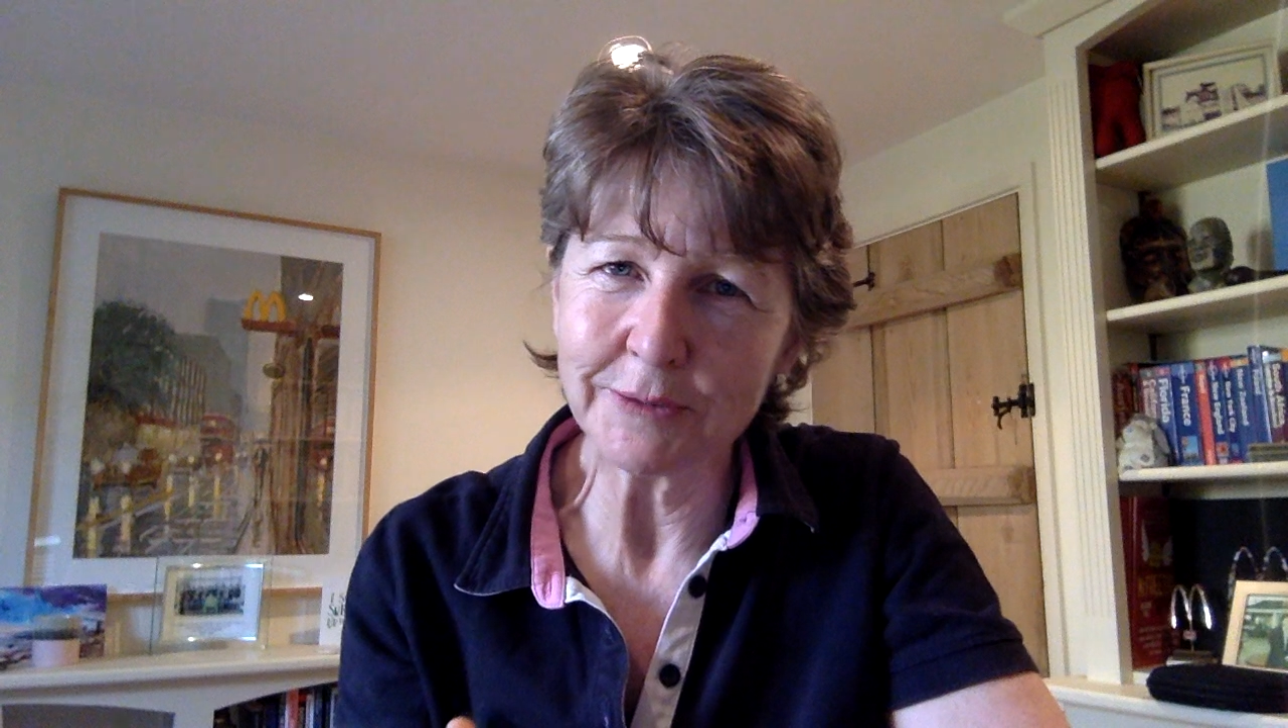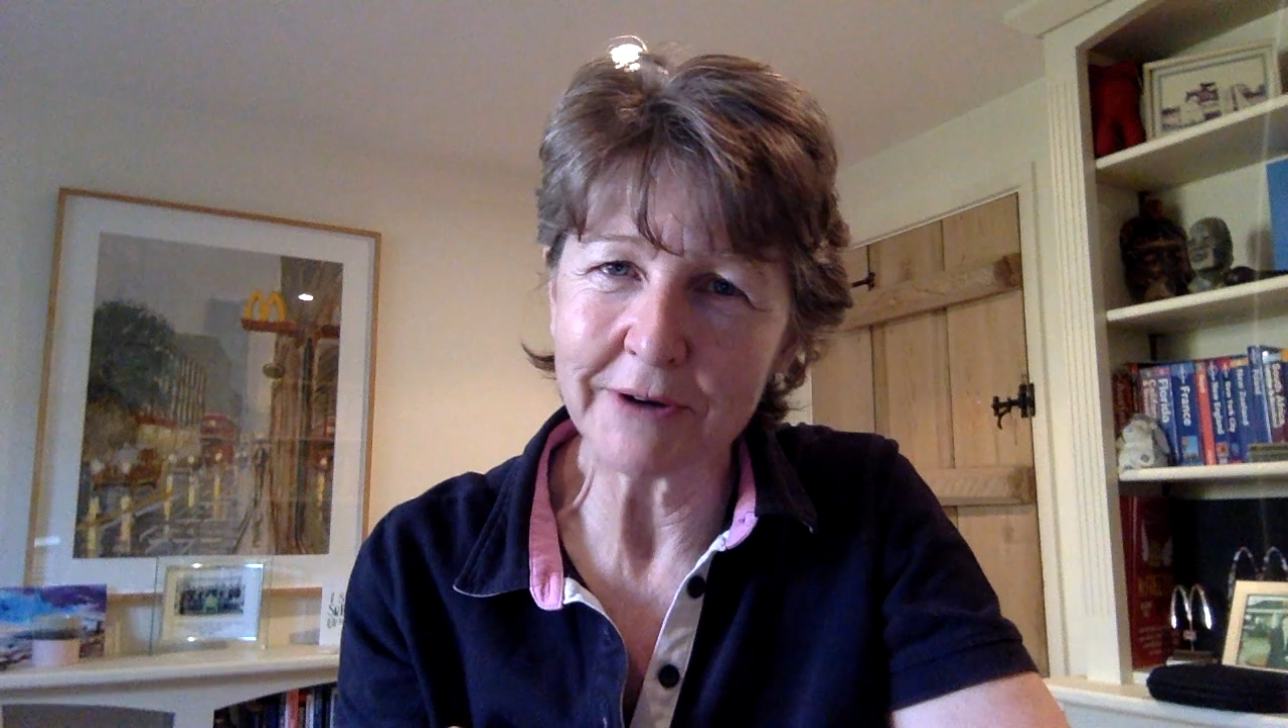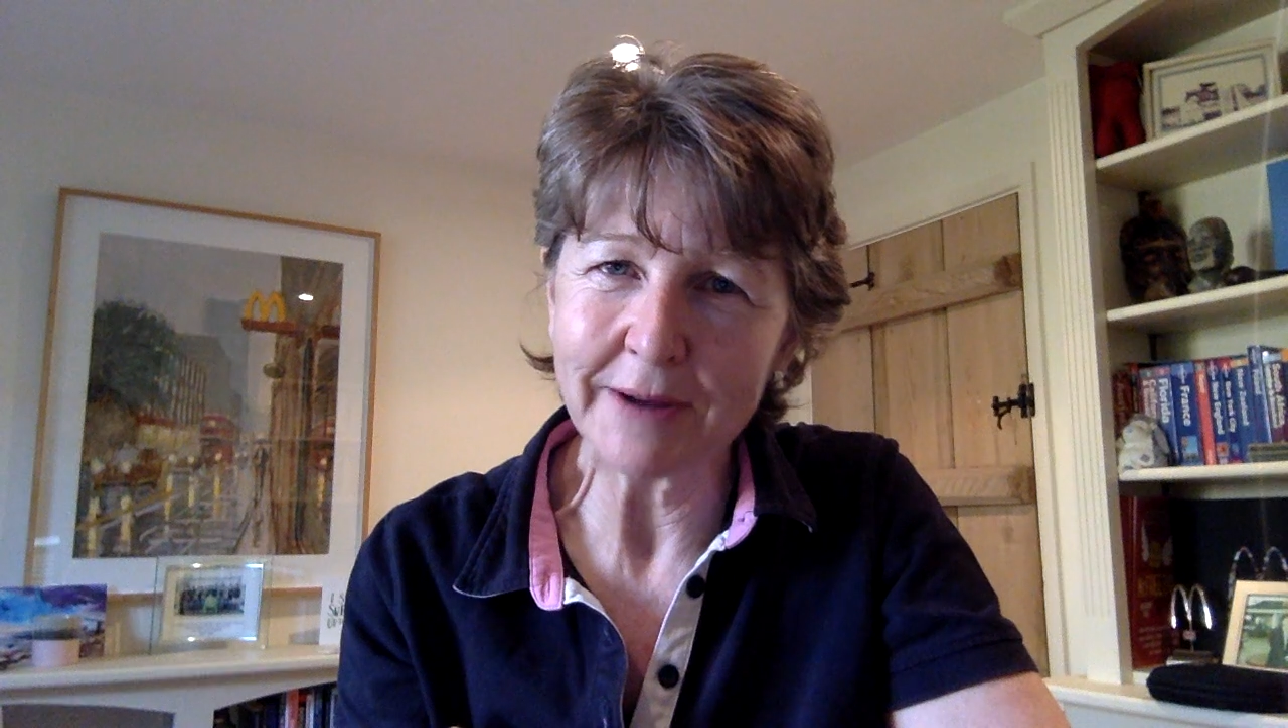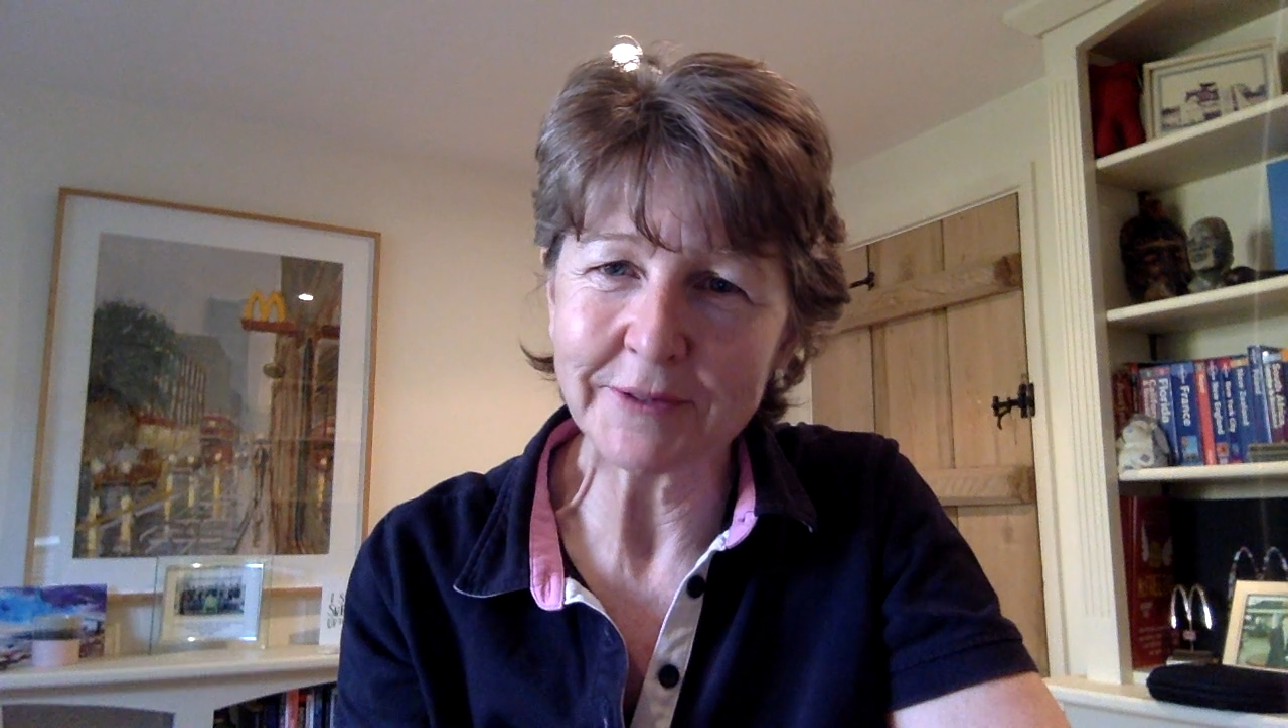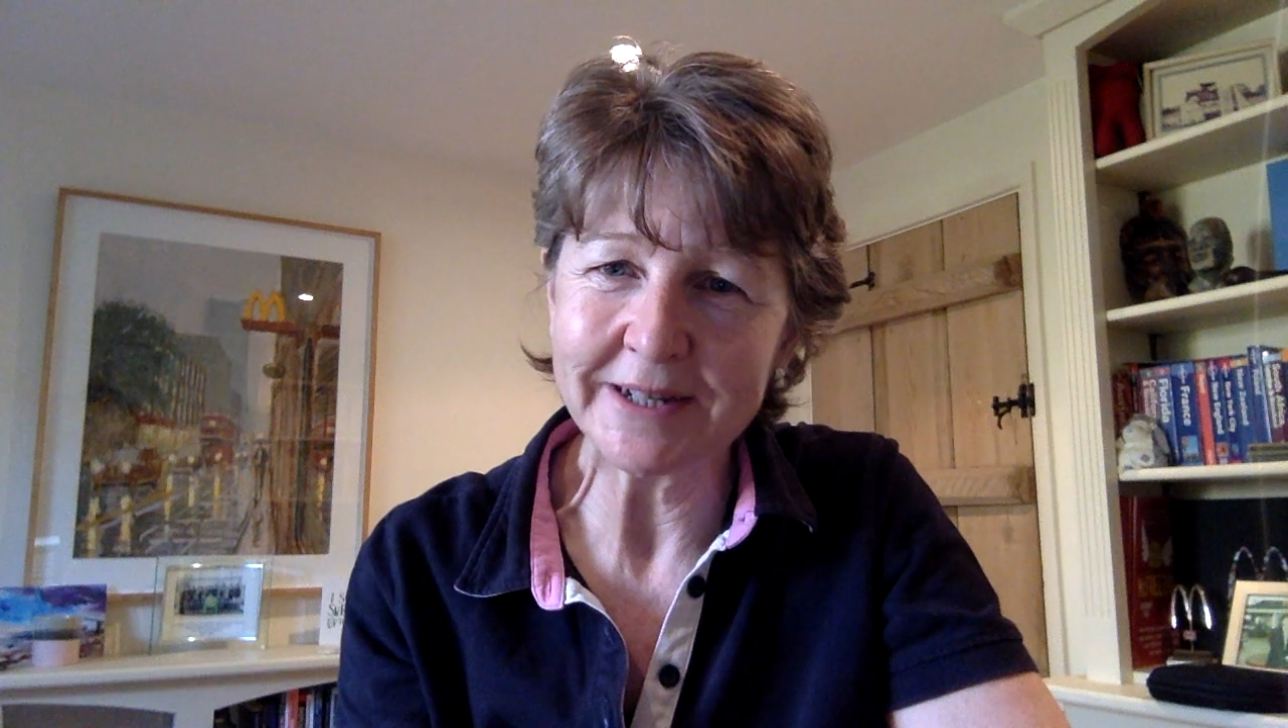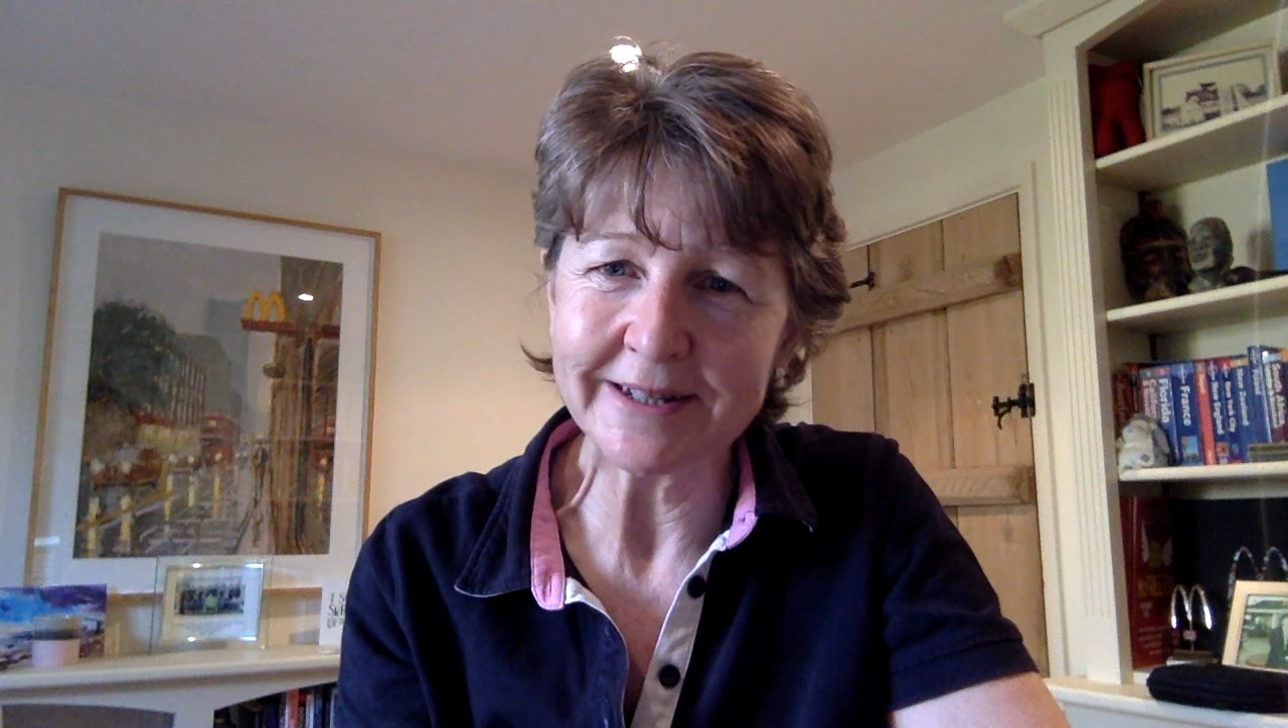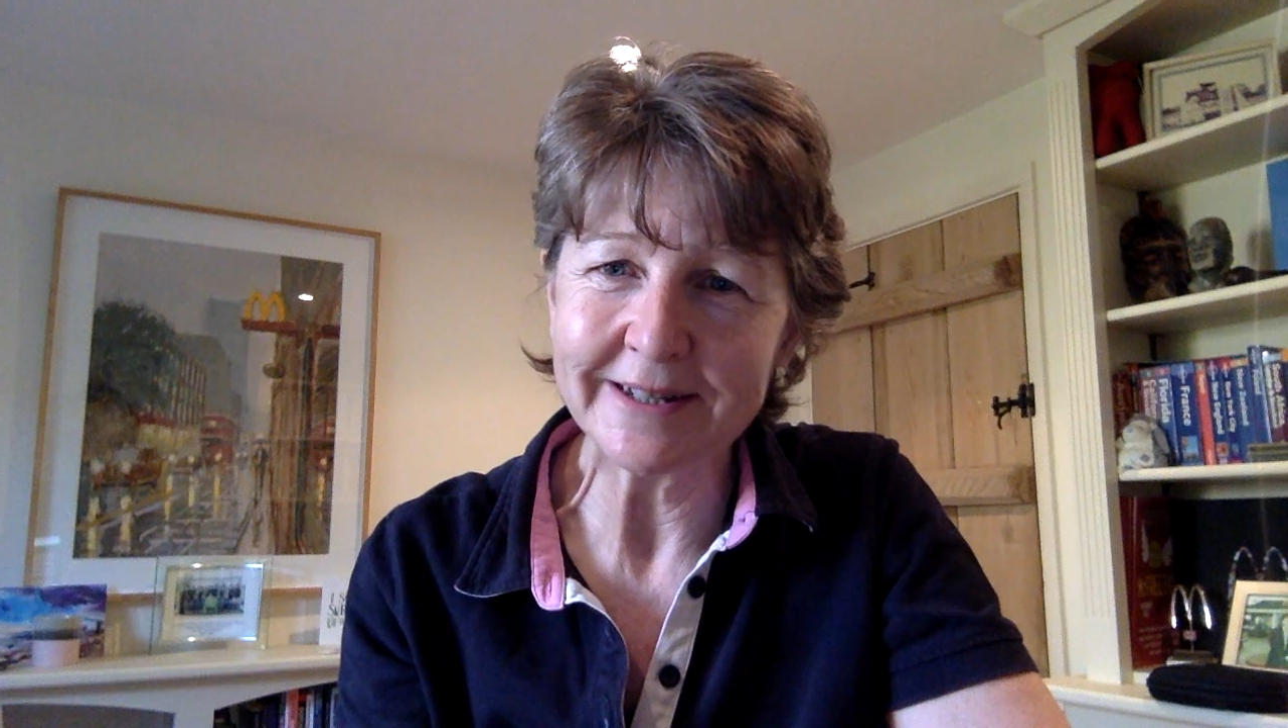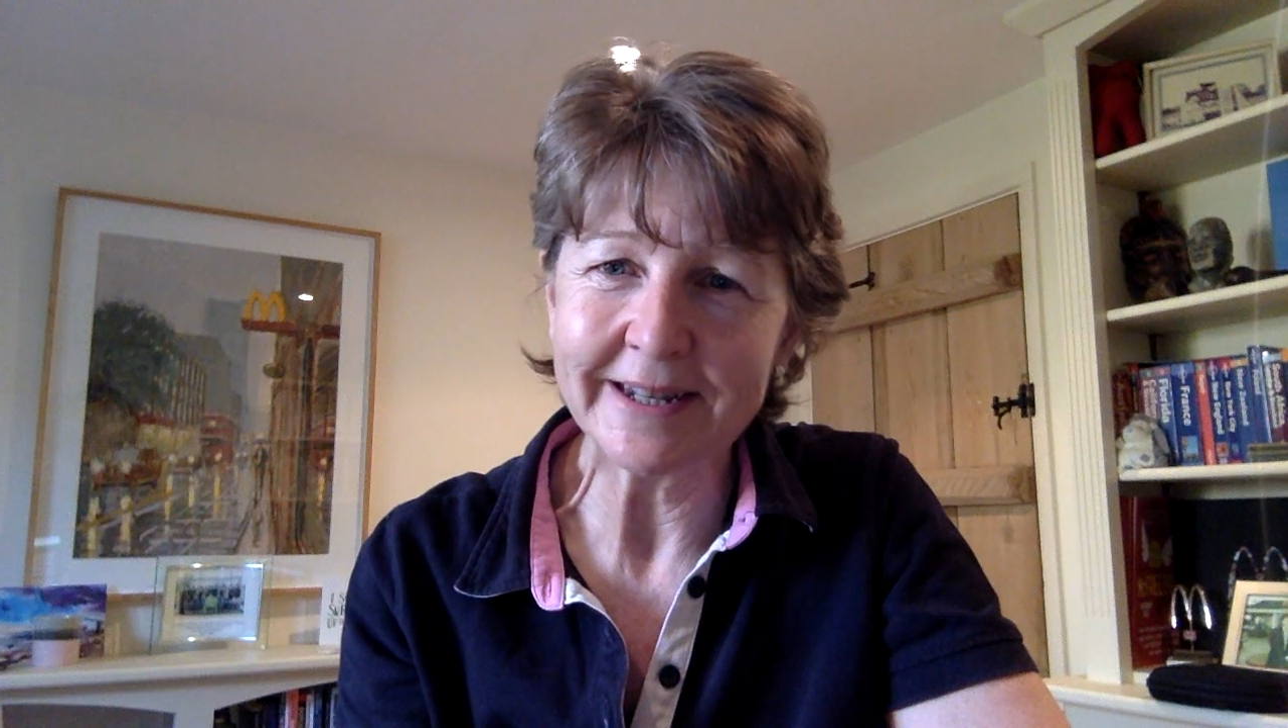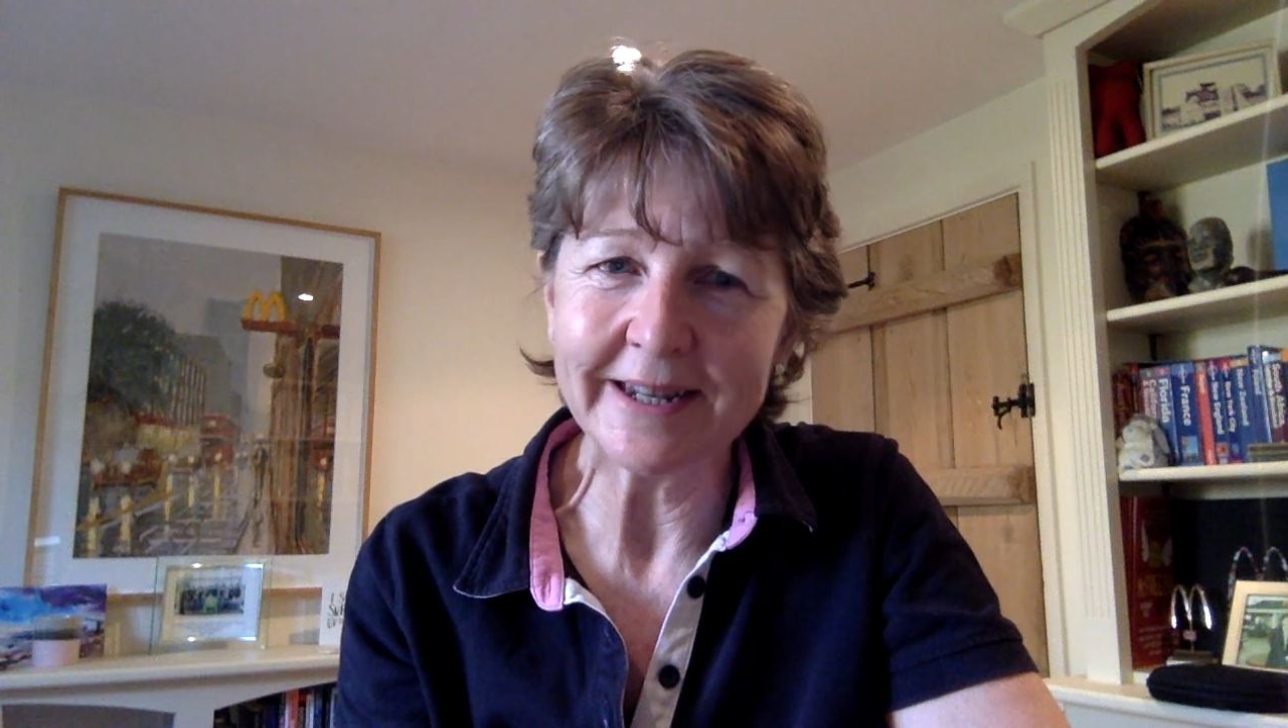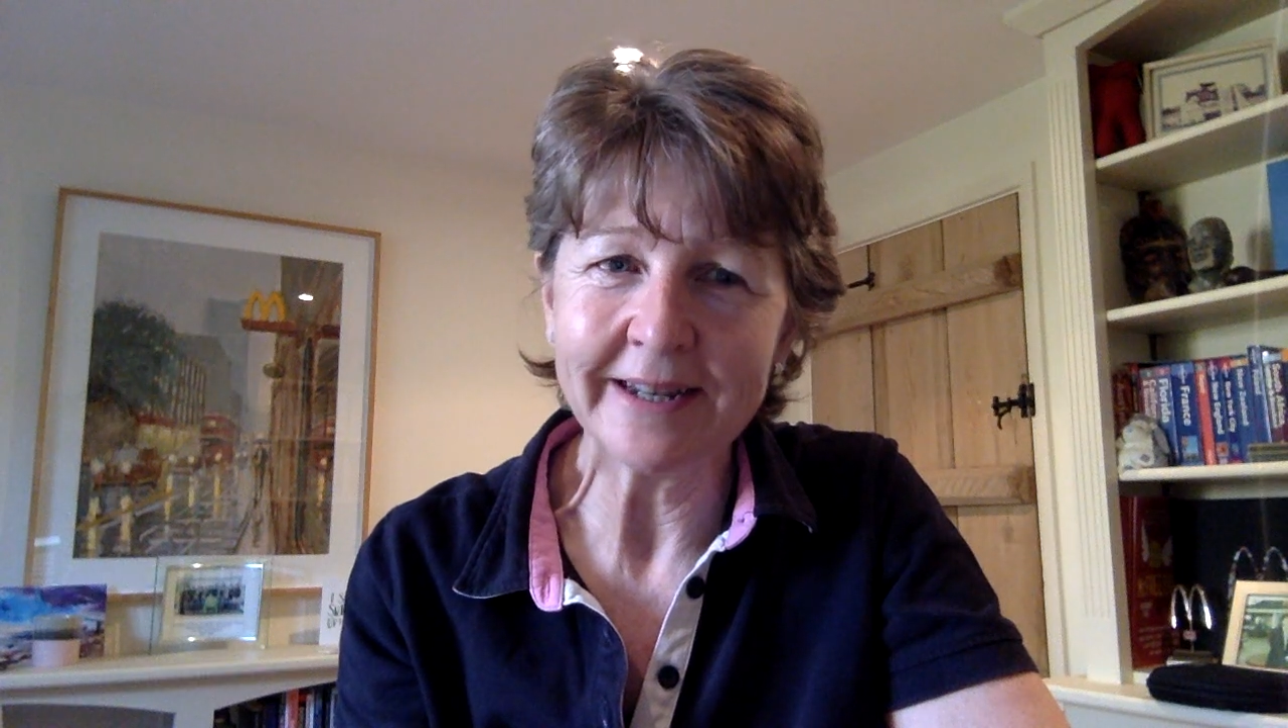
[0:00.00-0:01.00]
around day to
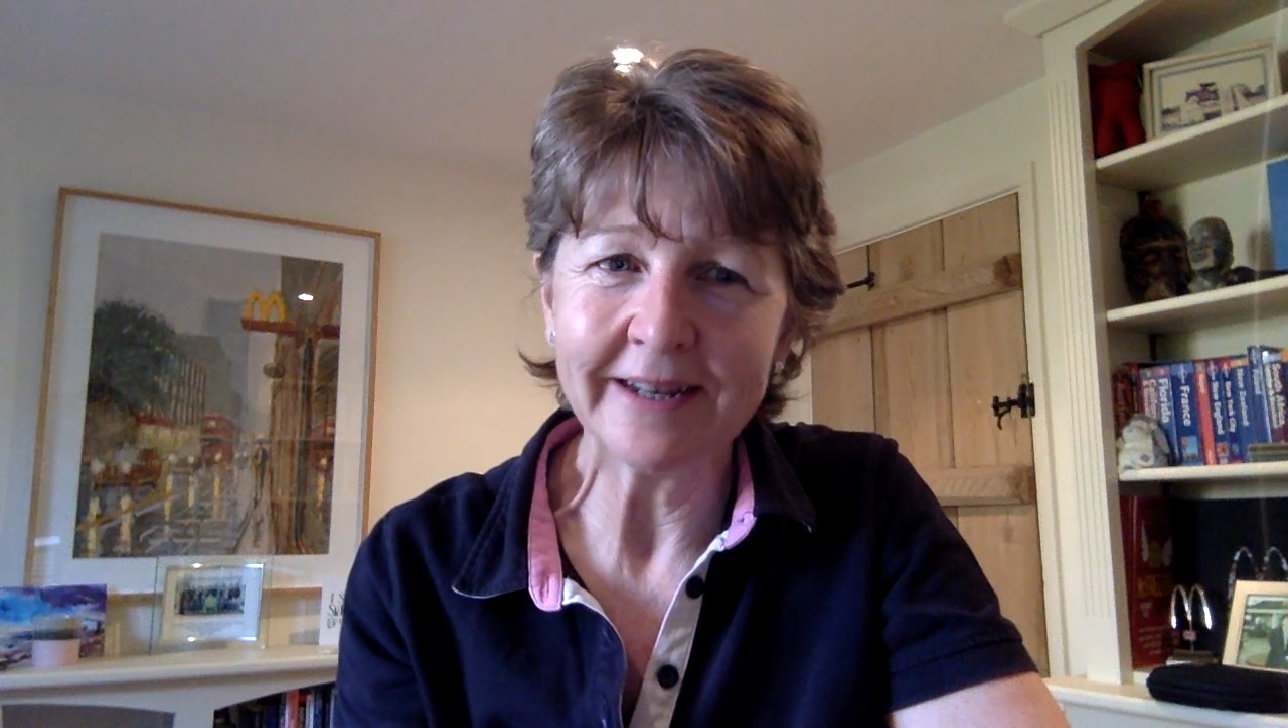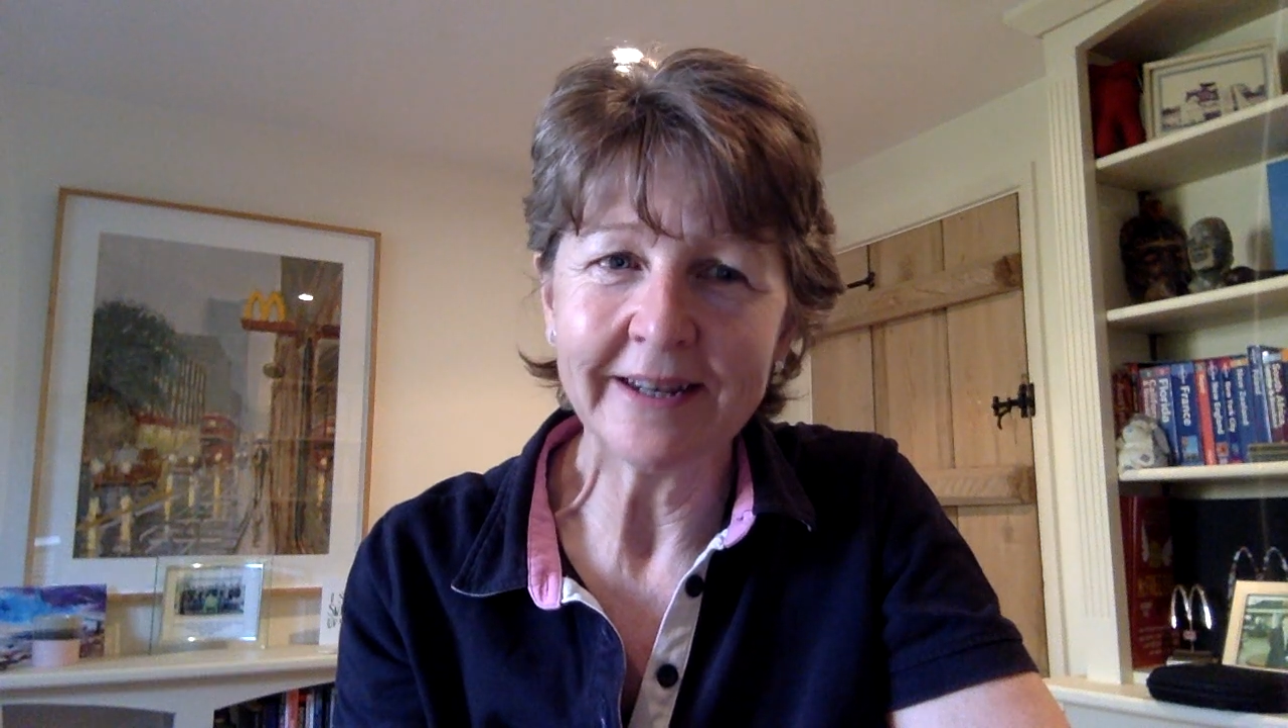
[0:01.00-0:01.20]
day,